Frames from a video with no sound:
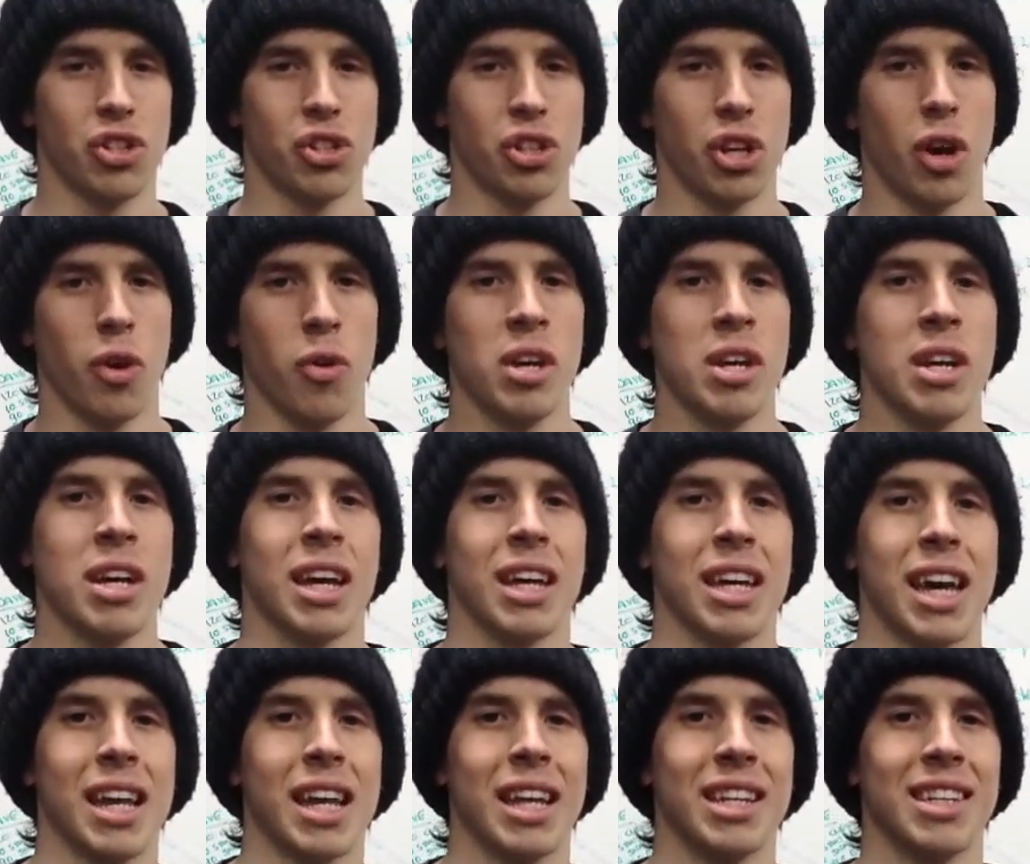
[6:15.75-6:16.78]
So,
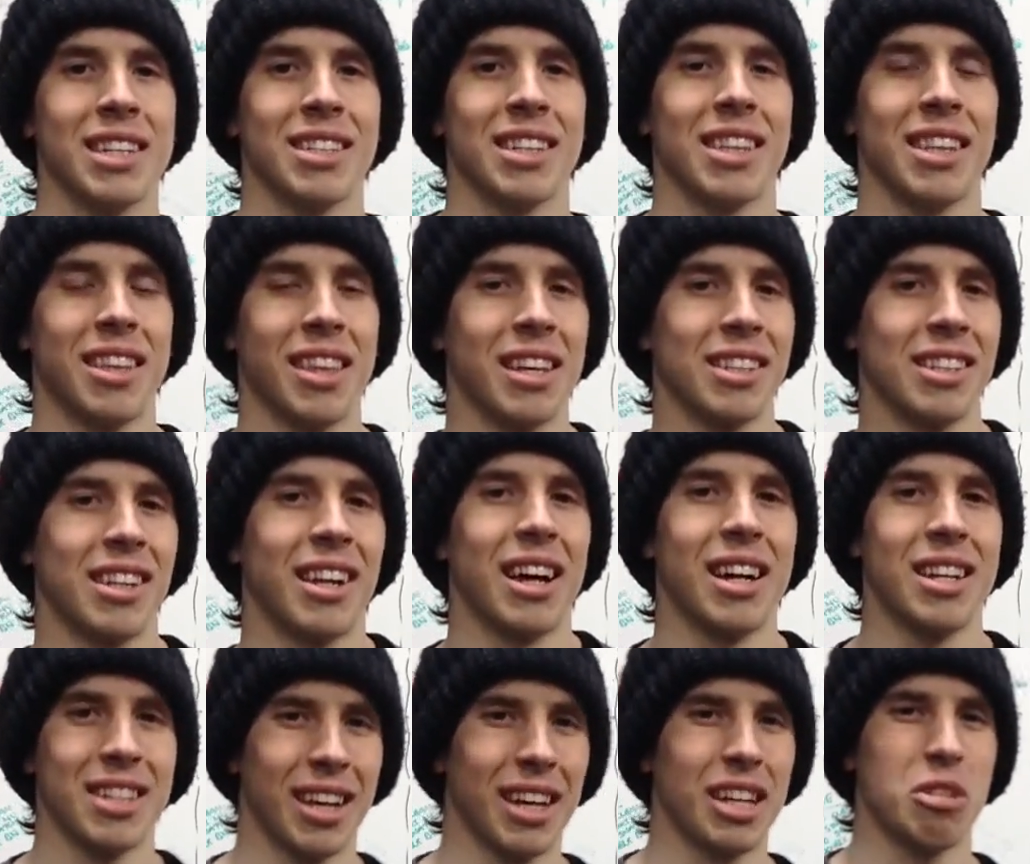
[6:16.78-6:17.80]
again, it does other things in
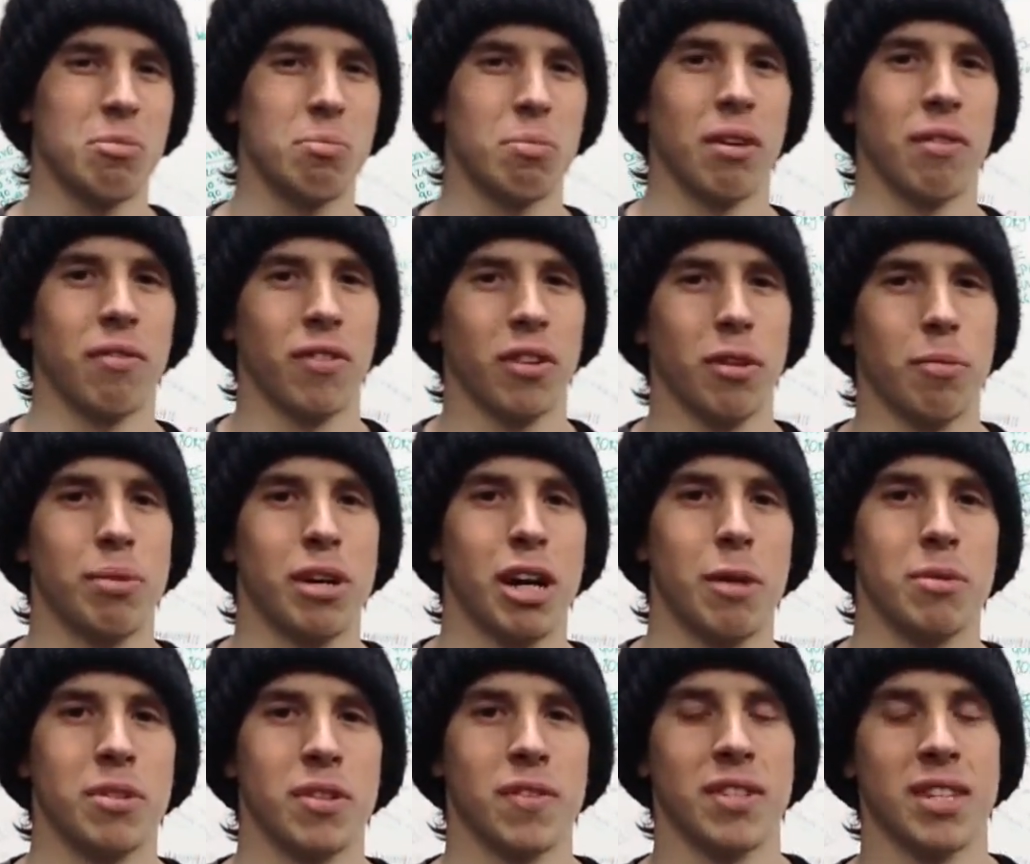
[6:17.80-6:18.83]
isolation, but for the
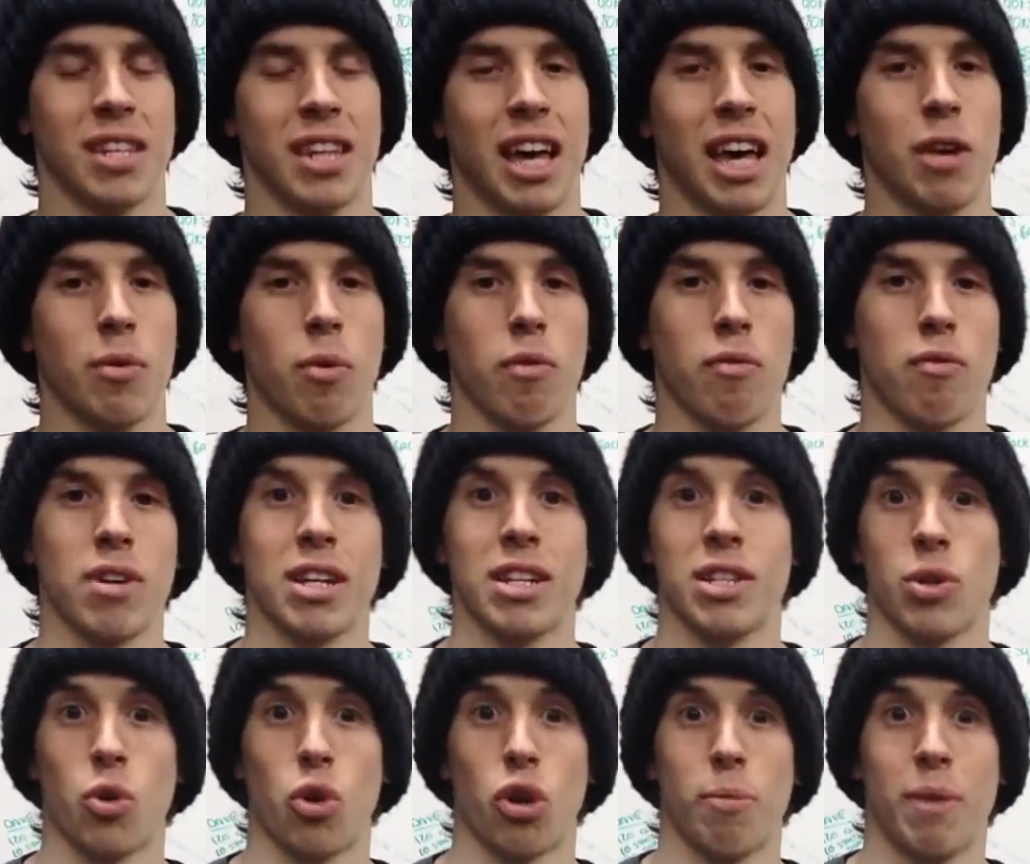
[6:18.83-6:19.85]
purposes today, what we're really
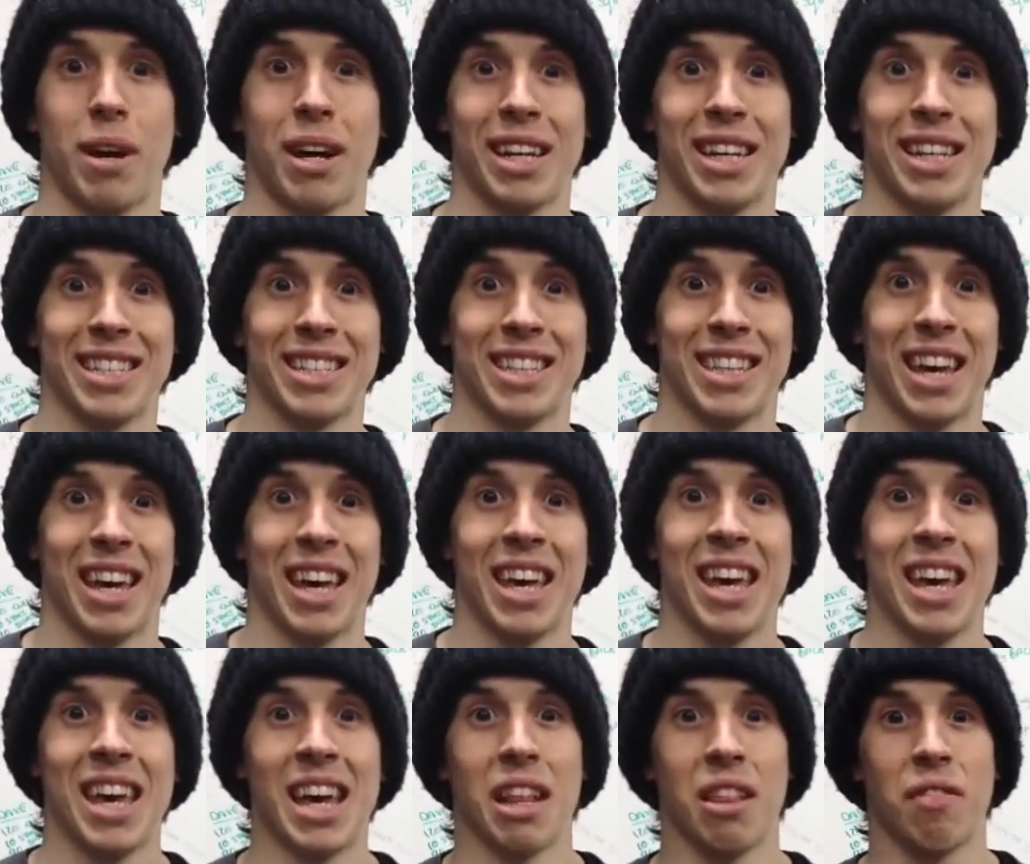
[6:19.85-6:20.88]
talking about is that
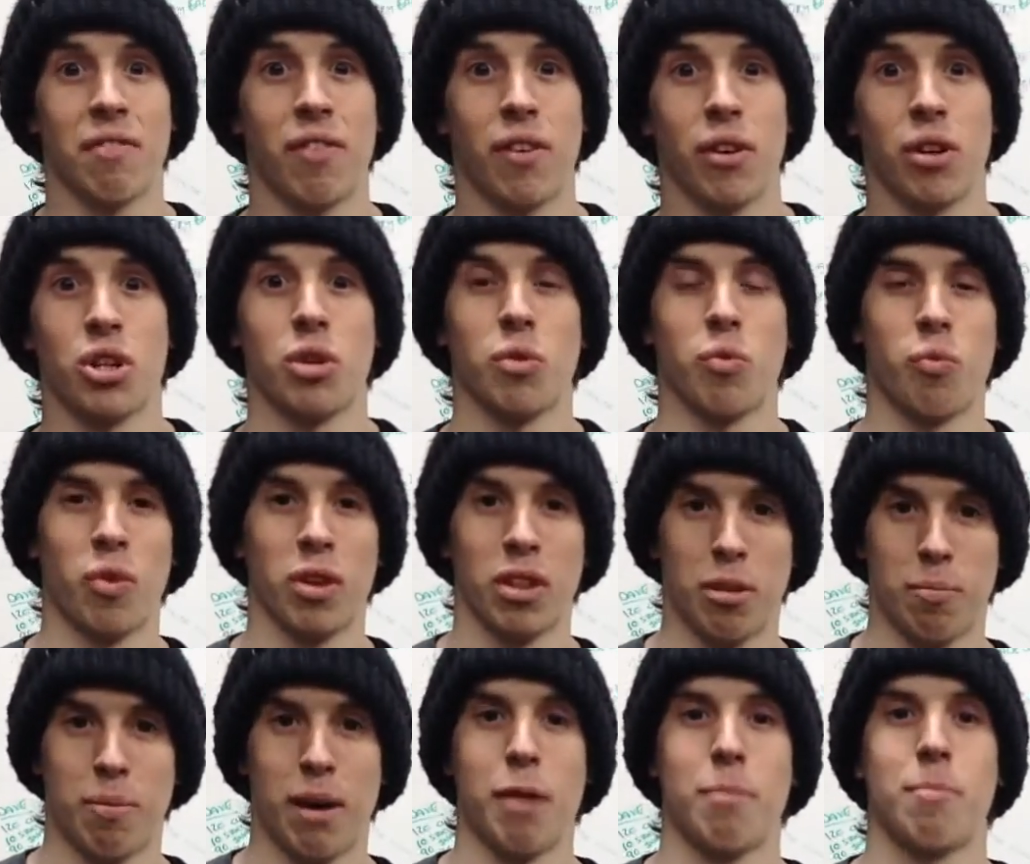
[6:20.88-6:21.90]
its function
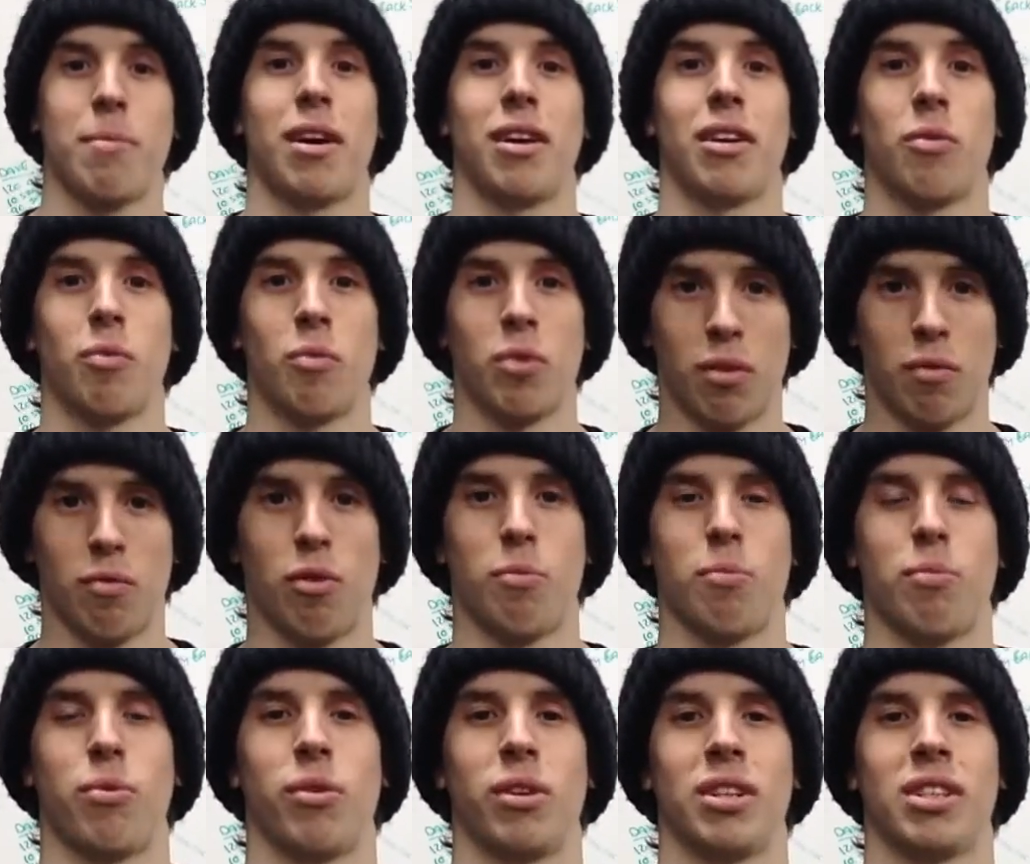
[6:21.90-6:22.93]
with the pec minor, with the
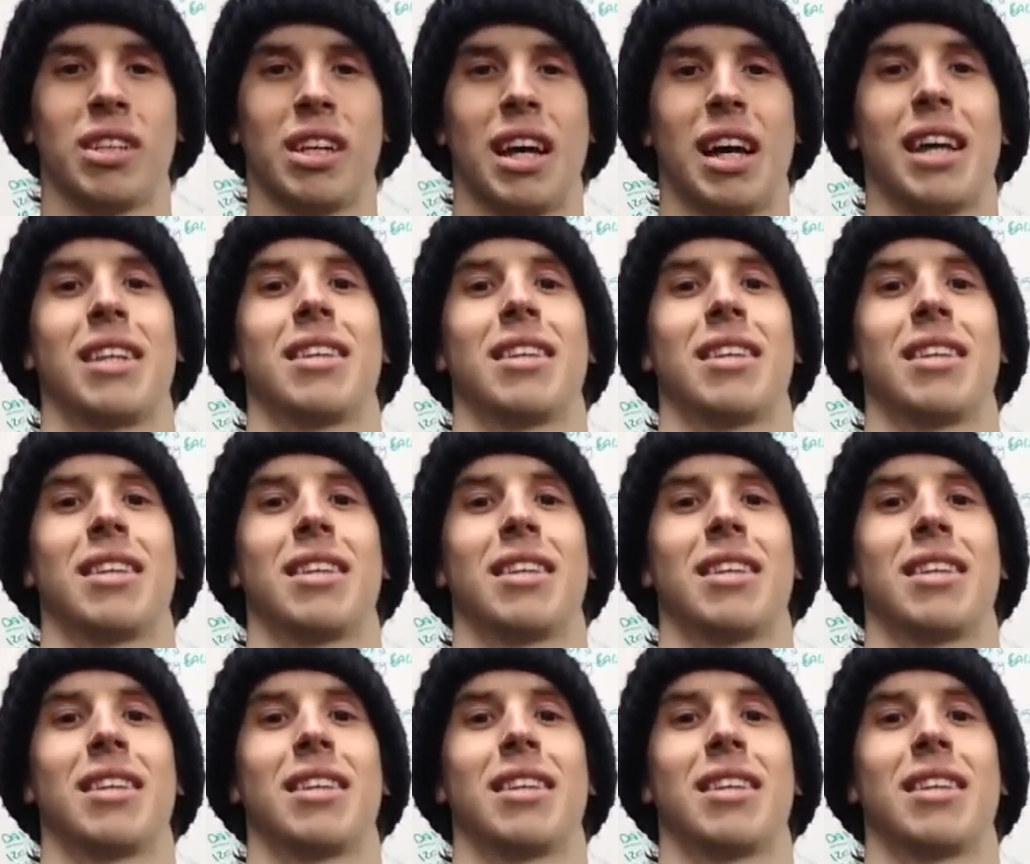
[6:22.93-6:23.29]
rhomboids,